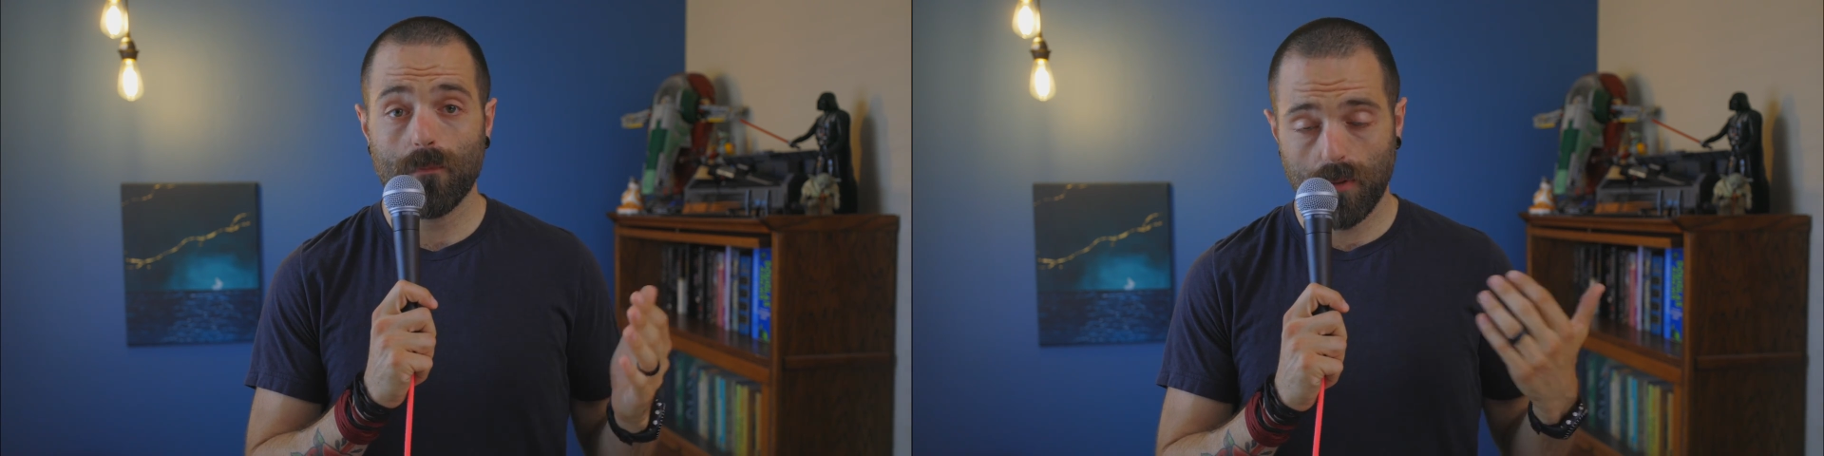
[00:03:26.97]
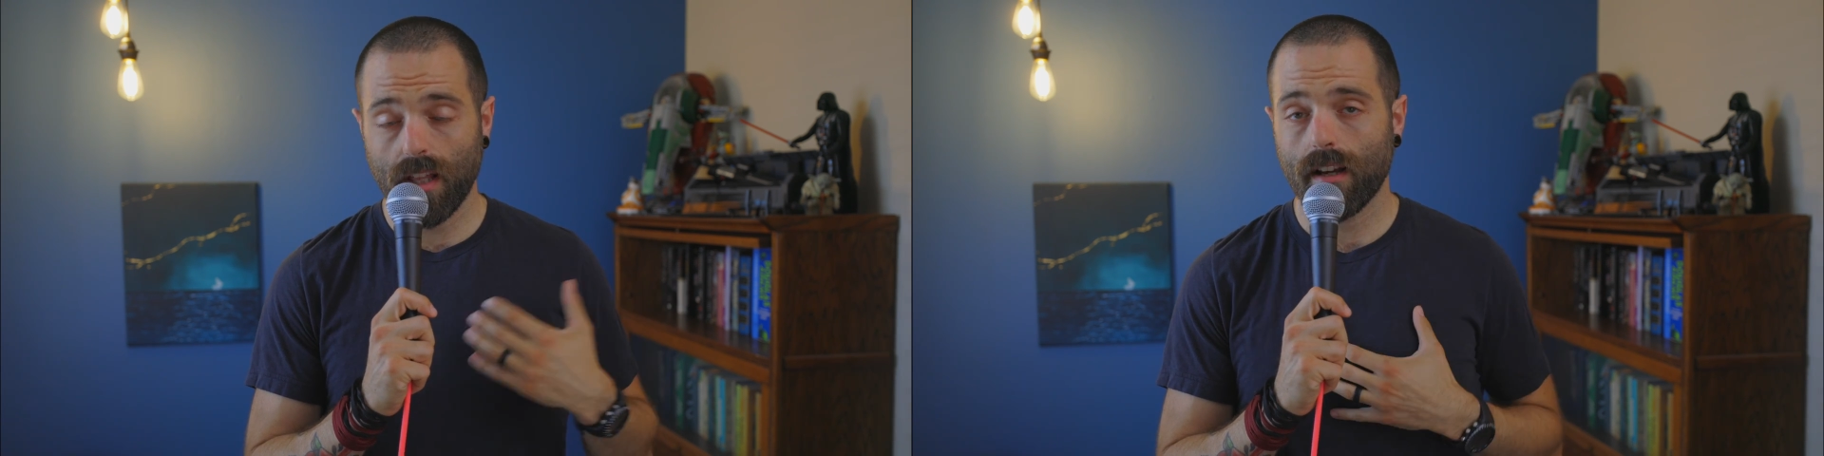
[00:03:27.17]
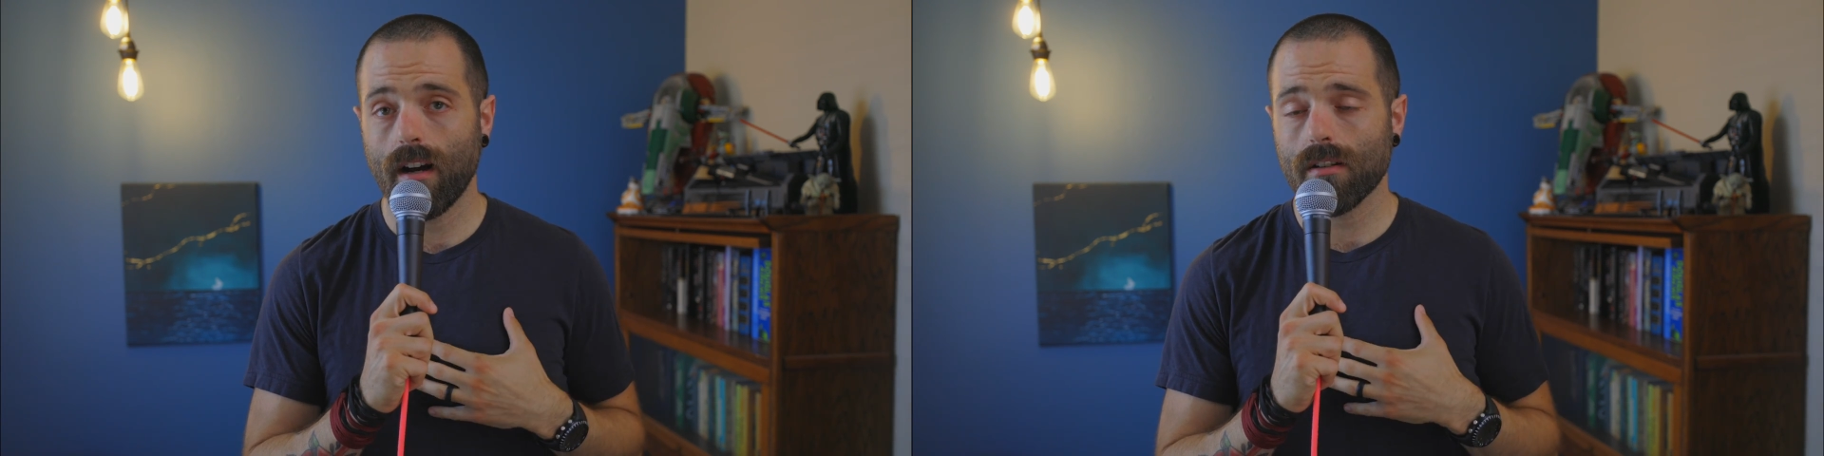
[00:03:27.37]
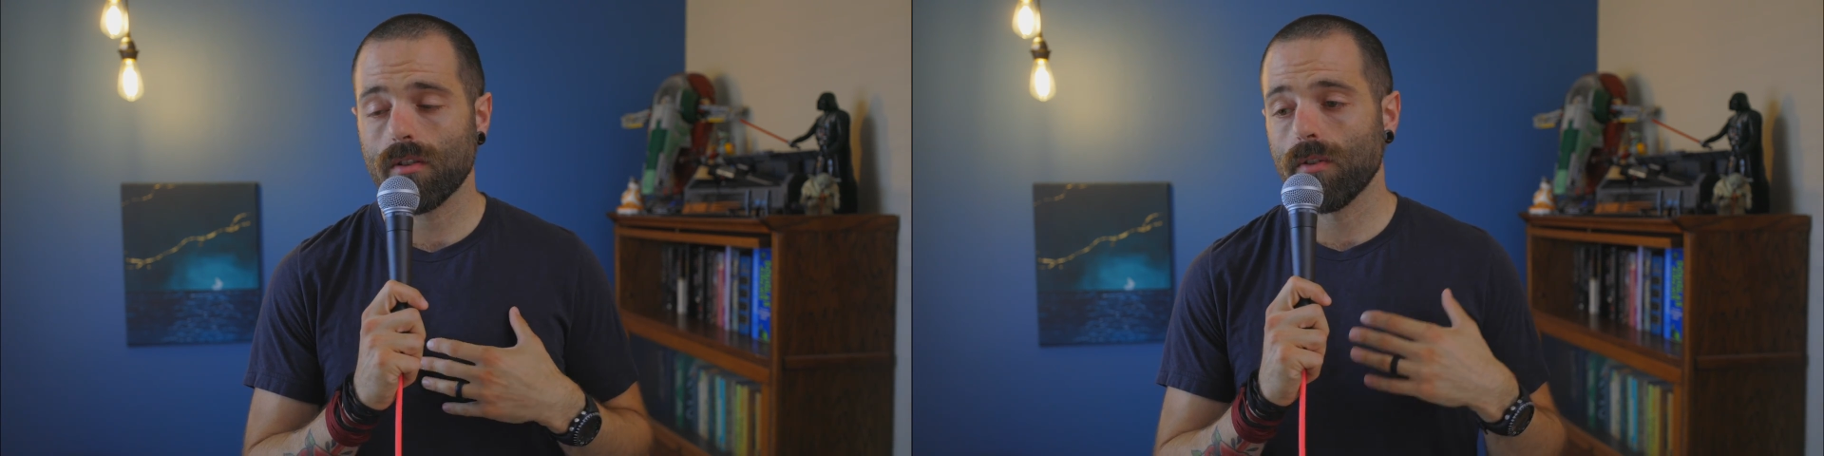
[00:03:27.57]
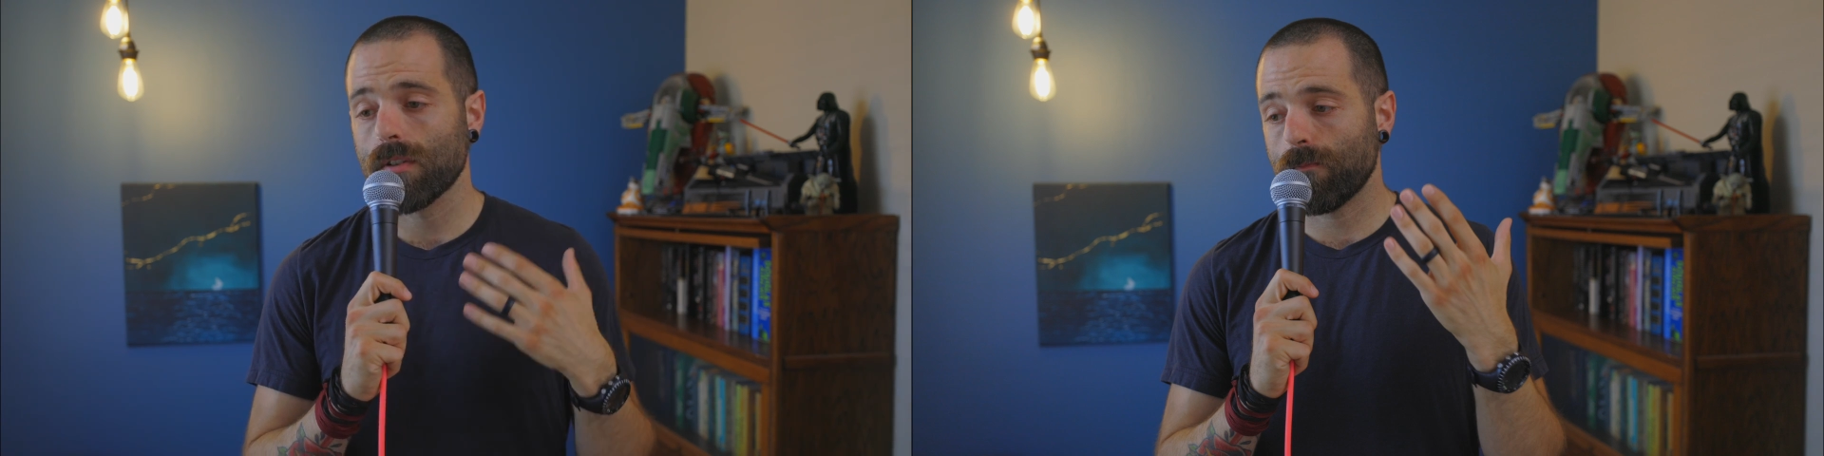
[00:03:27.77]
play
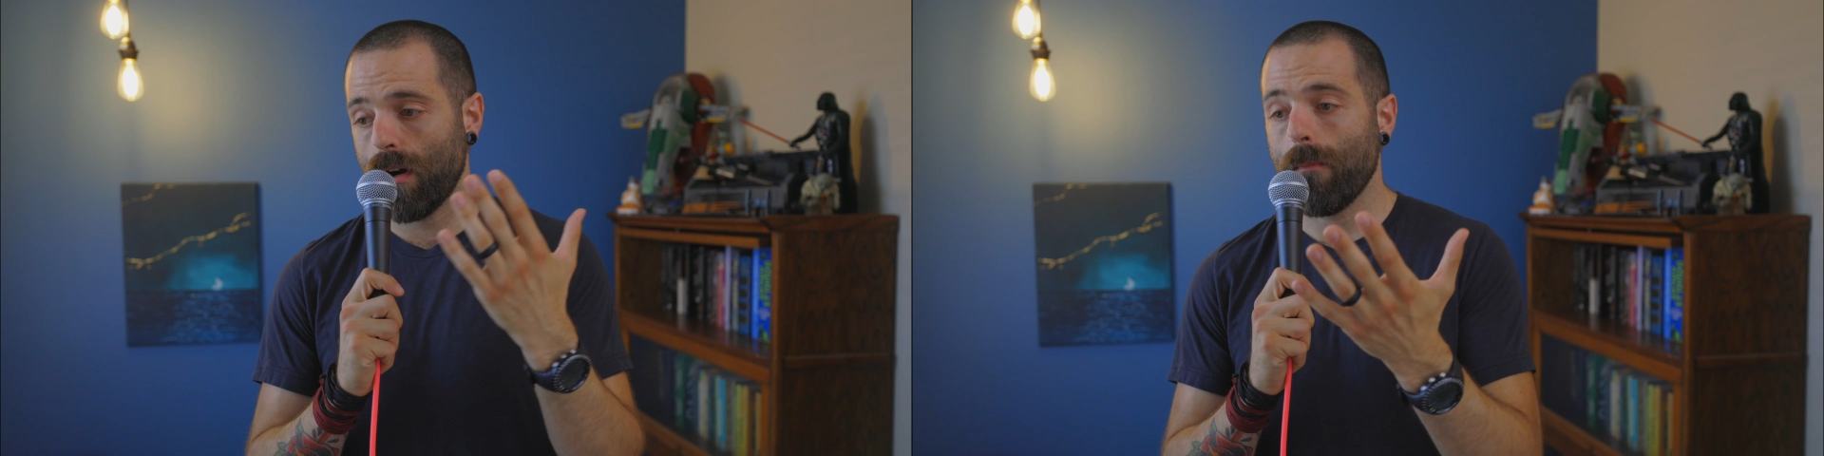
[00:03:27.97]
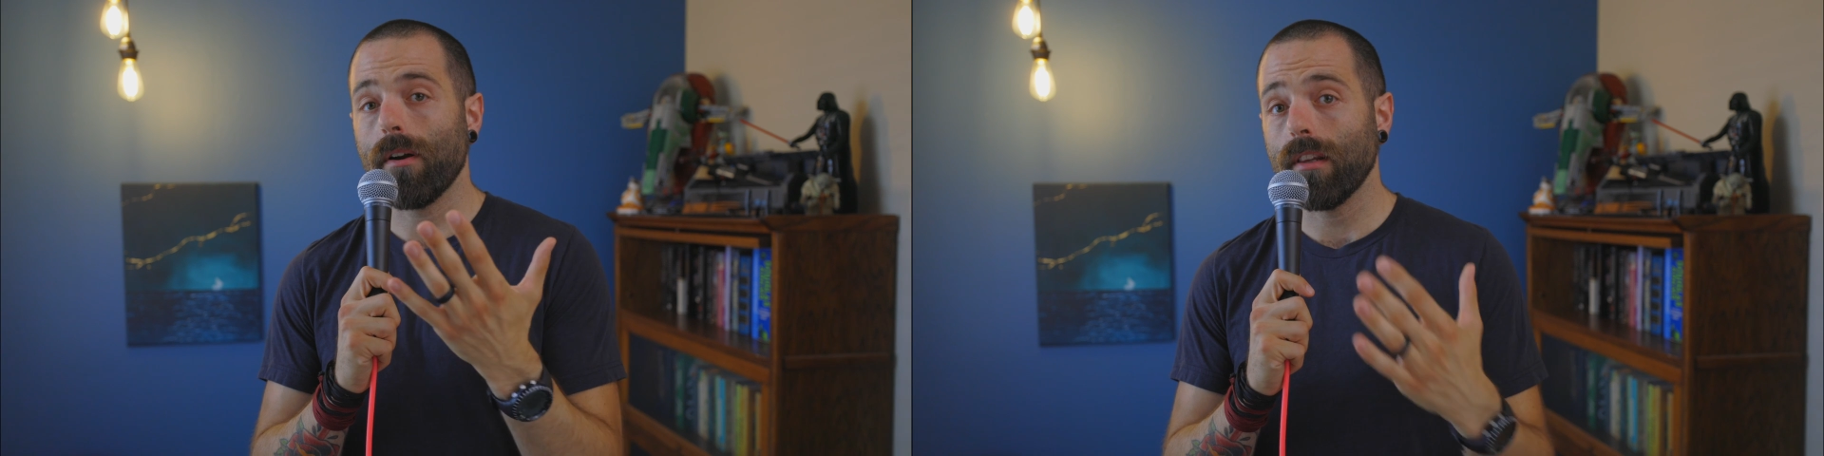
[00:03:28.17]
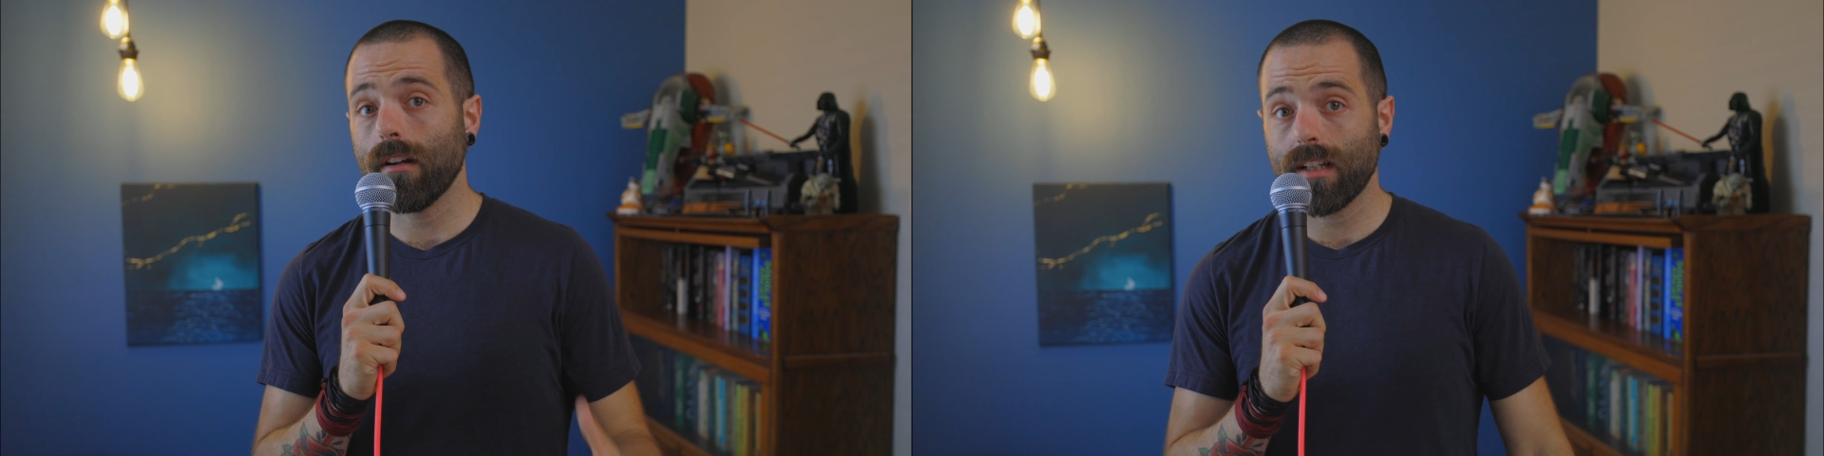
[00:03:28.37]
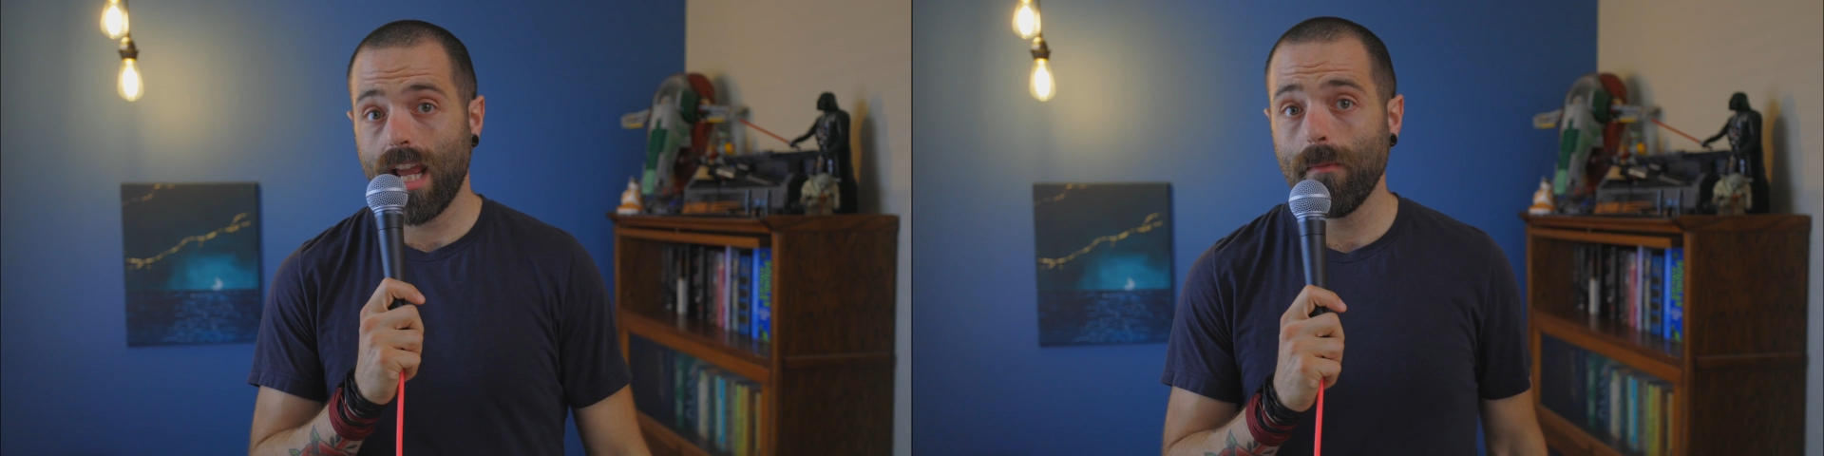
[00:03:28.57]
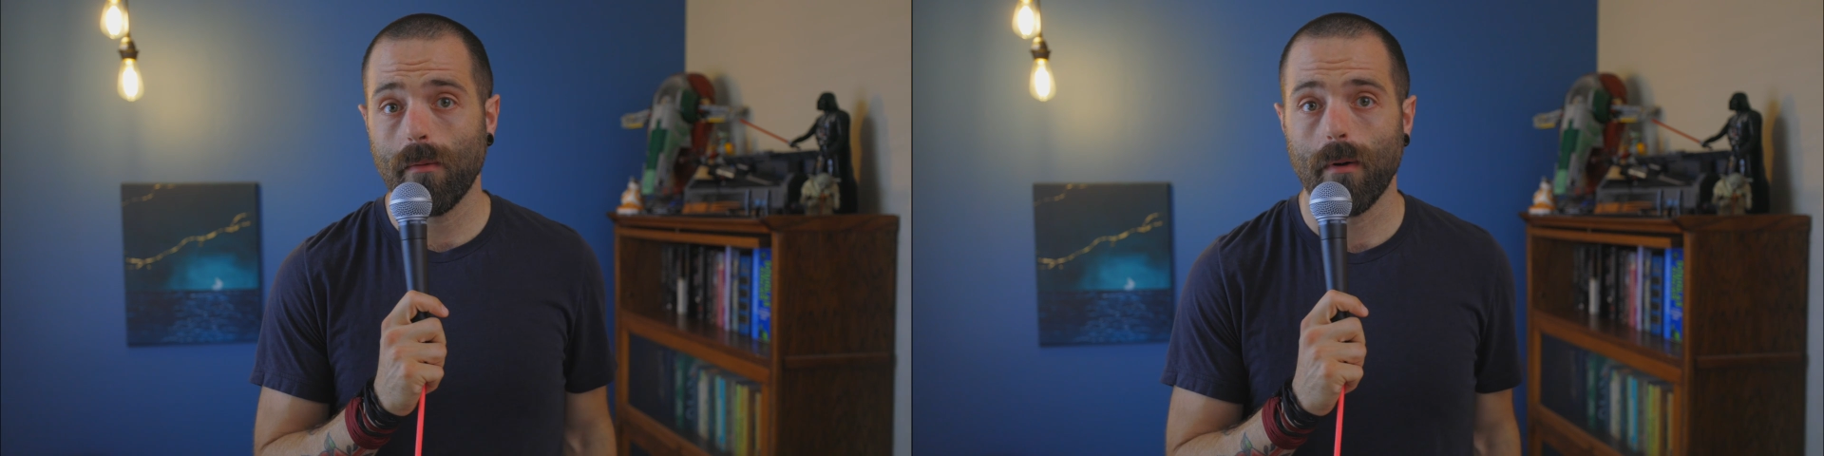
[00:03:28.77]
consoles primarily on gaming